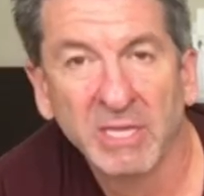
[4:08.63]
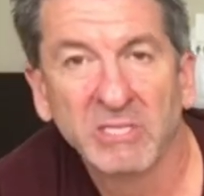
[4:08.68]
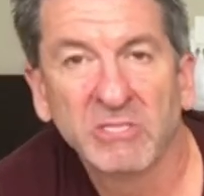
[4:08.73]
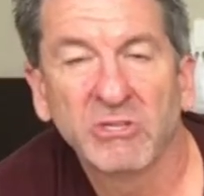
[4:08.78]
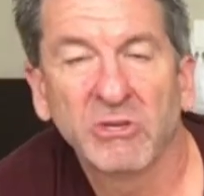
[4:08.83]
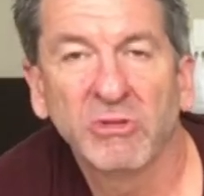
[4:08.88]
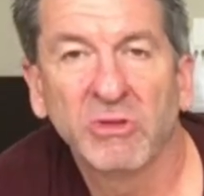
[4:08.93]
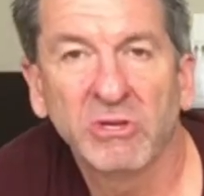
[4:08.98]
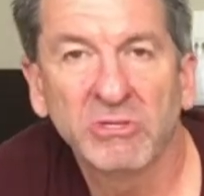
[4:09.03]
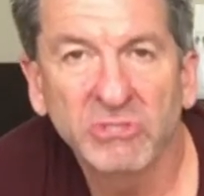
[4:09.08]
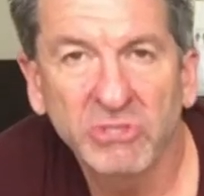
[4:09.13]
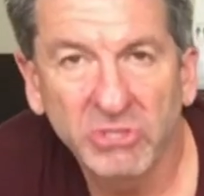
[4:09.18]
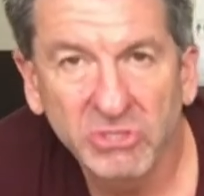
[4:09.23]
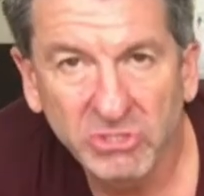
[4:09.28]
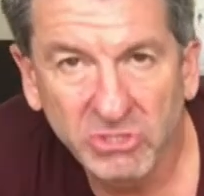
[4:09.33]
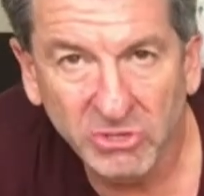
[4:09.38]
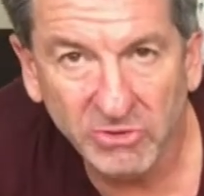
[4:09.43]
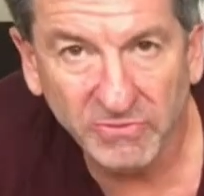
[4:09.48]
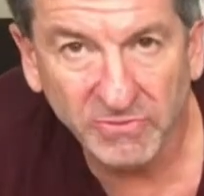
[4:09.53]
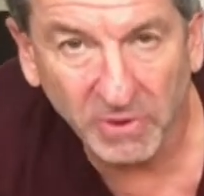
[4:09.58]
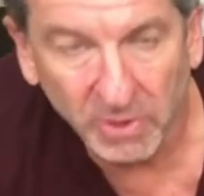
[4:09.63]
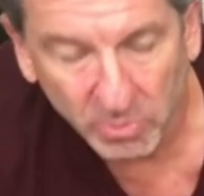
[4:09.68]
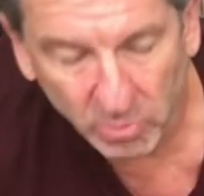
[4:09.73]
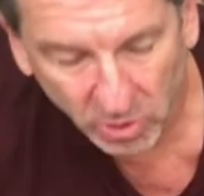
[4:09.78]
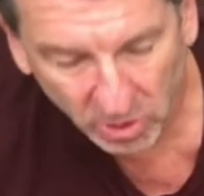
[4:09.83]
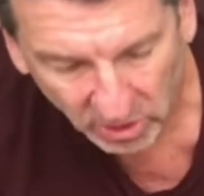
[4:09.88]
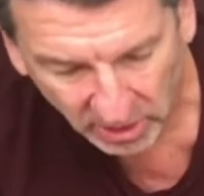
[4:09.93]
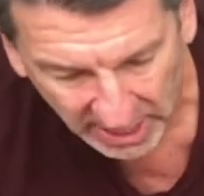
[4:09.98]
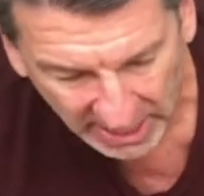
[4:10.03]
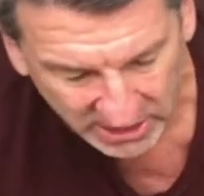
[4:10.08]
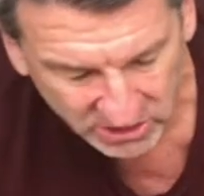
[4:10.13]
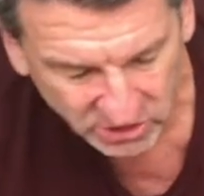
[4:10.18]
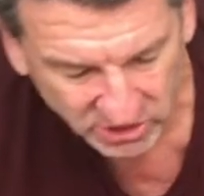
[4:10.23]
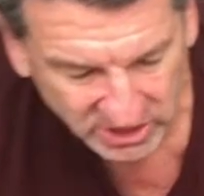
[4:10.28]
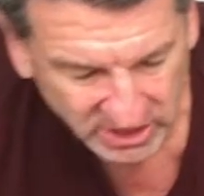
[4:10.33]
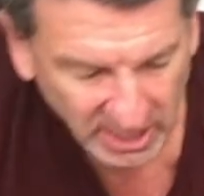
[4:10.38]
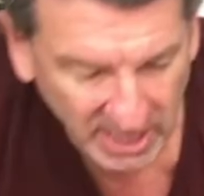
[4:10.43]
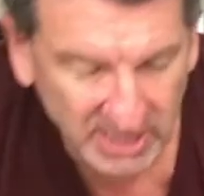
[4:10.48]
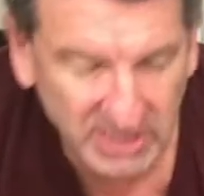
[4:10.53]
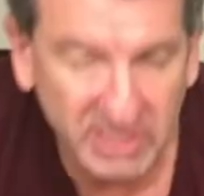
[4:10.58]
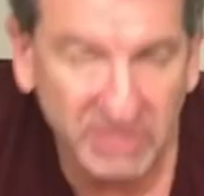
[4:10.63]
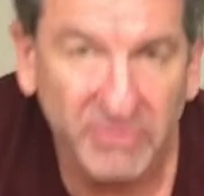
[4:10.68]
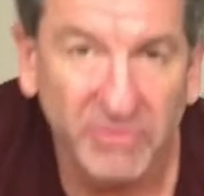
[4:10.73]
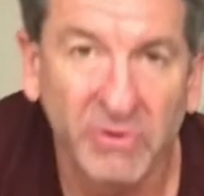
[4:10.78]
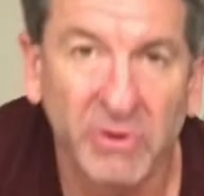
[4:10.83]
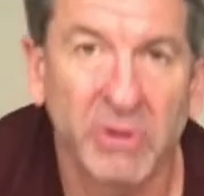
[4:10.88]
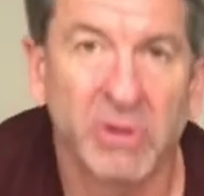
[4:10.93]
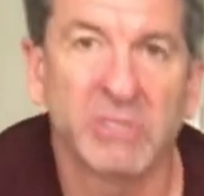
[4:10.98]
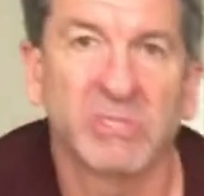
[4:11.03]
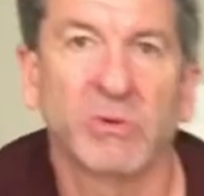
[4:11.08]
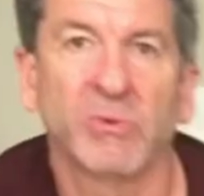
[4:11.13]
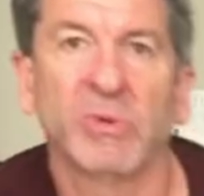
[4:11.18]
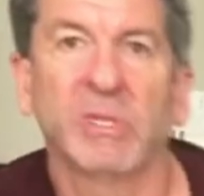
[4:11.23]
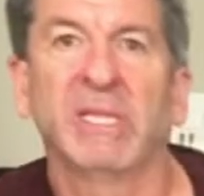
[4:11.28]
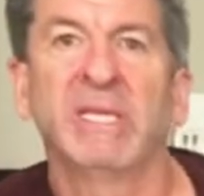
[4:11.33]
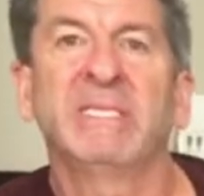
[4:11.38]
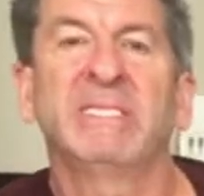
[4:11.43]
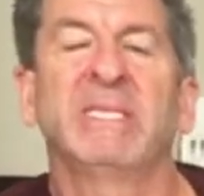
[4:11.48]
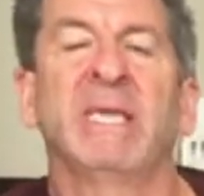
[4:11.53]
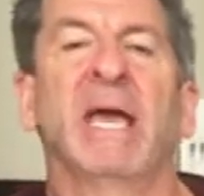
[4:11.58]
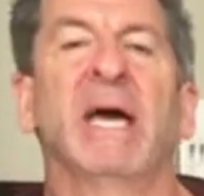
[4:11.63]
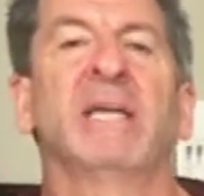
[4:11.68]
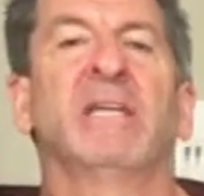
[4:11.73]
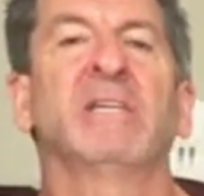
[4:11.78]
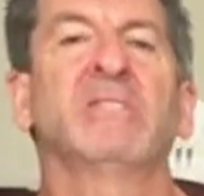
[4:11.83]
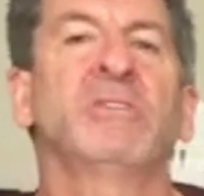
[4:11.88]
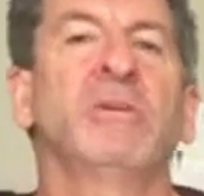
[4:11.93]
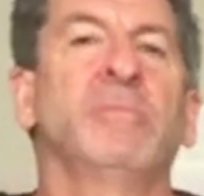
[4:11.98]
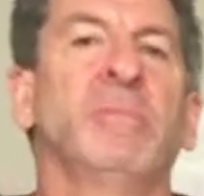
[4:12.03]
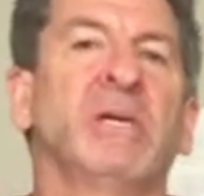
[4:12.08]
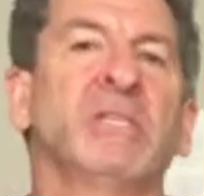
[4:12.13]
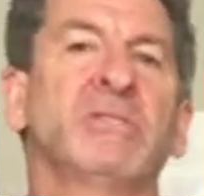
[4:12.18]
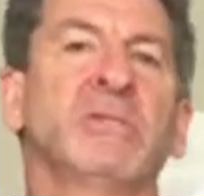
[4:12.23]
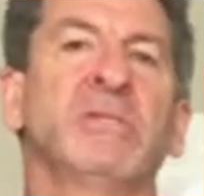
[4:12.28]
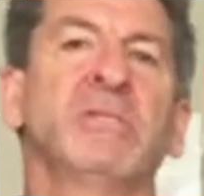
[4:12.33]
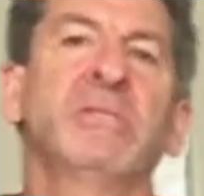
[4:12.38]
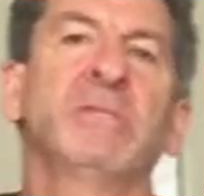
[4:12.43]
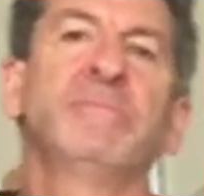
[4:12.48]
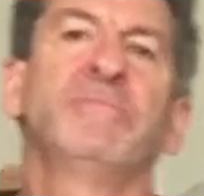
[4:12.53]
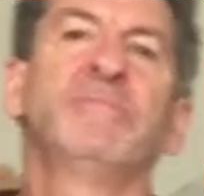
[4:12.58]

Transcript: So those are your 2 foam roller exercises to release the adductor muscles,